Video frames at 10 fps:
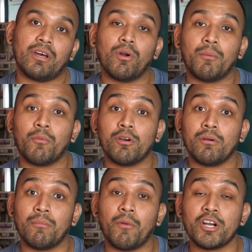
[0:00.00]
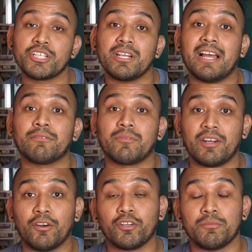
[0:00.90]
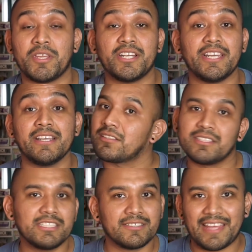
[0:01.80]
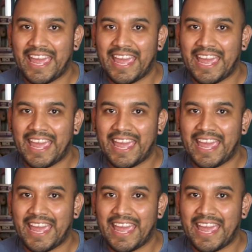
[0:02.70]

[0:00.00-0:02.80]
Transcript: who are more marginalized within our community doesn't just